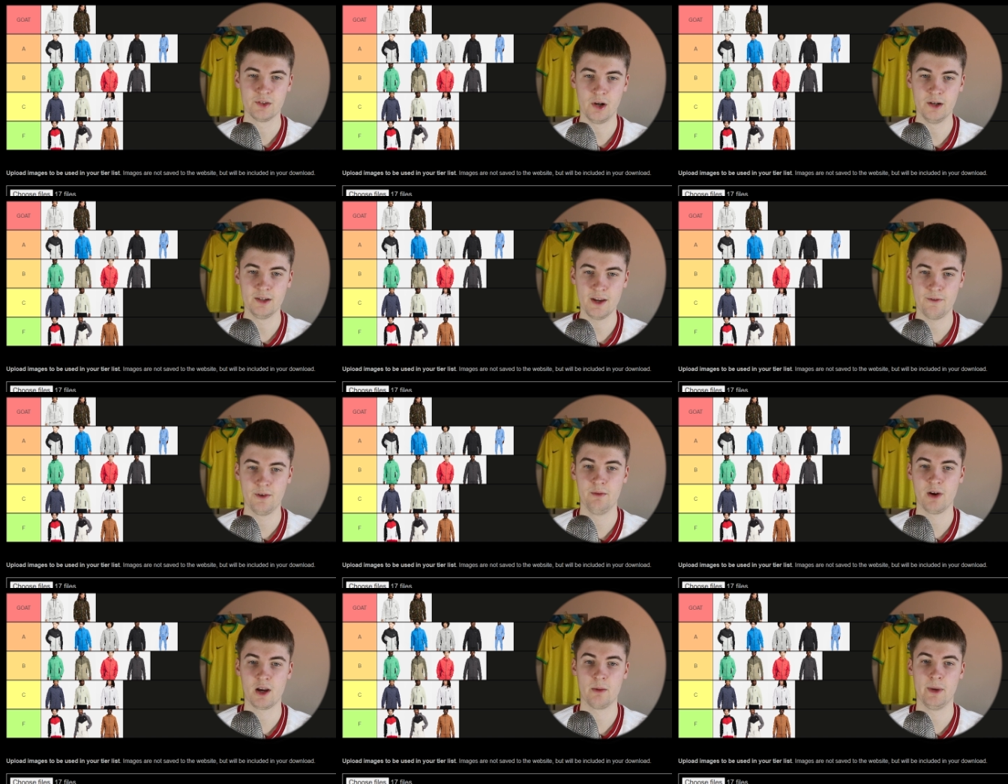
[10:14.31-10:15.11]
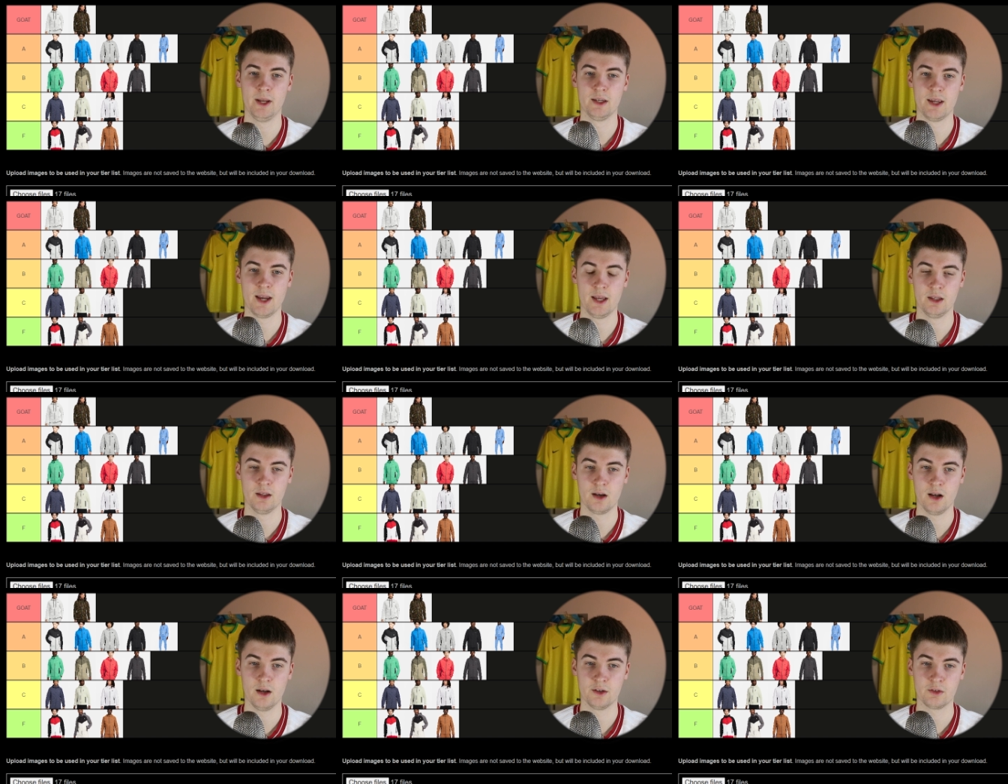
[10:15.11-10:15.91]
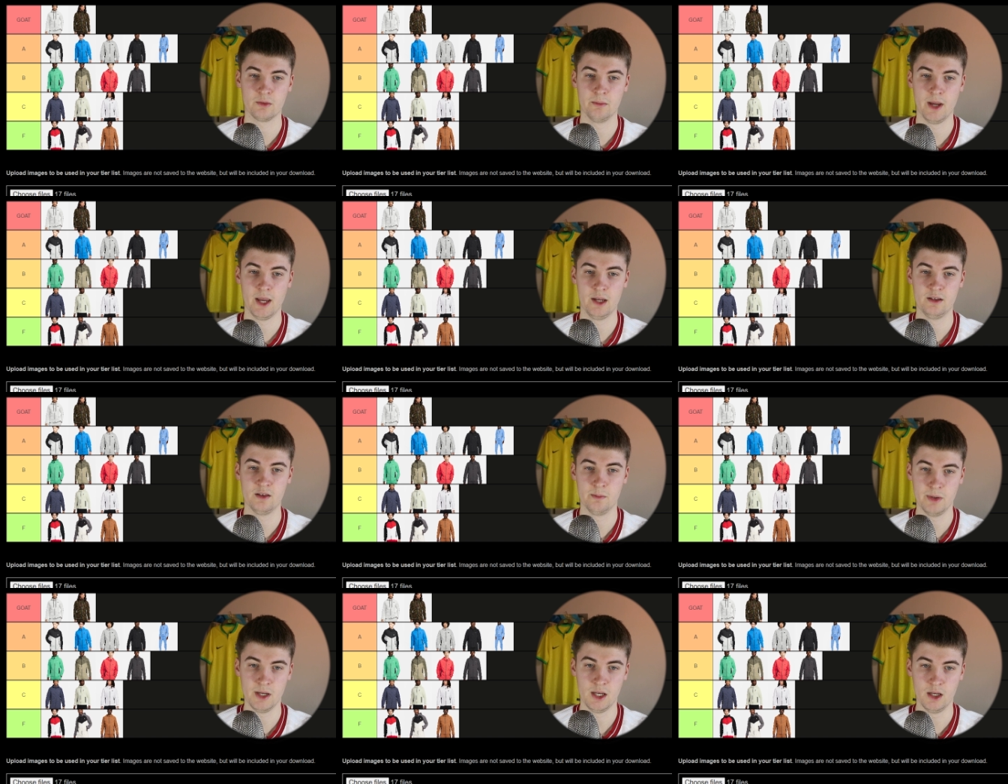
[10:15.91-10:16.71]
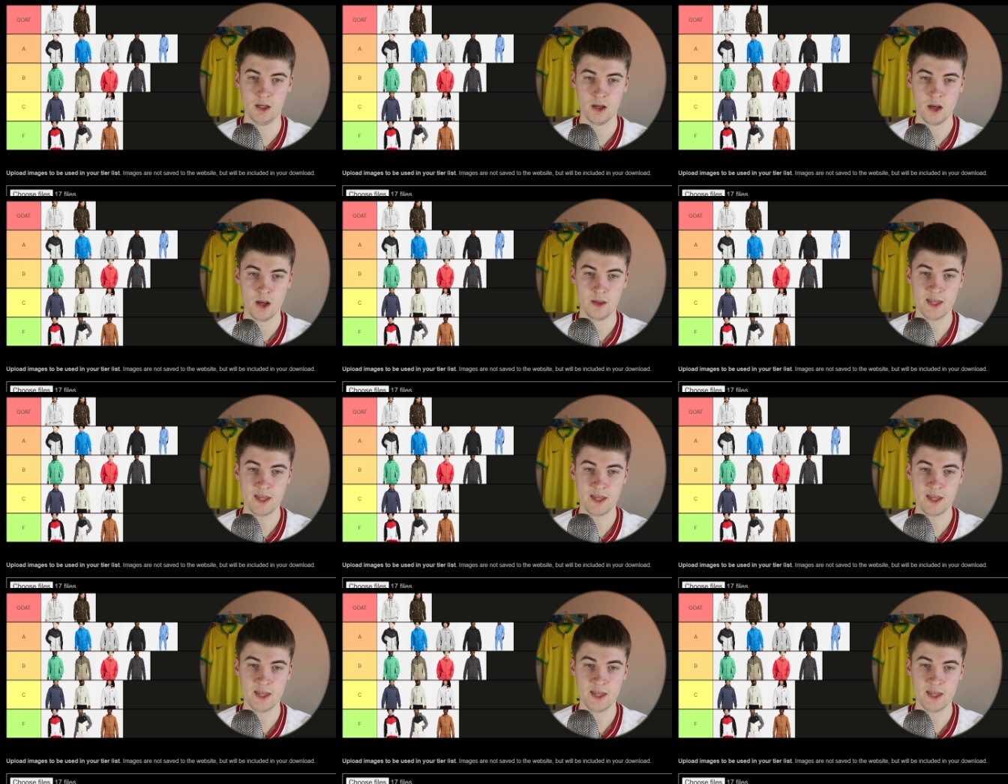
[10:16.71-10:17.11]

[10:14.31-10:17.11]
So I definitely recommend getting the colors from A to B.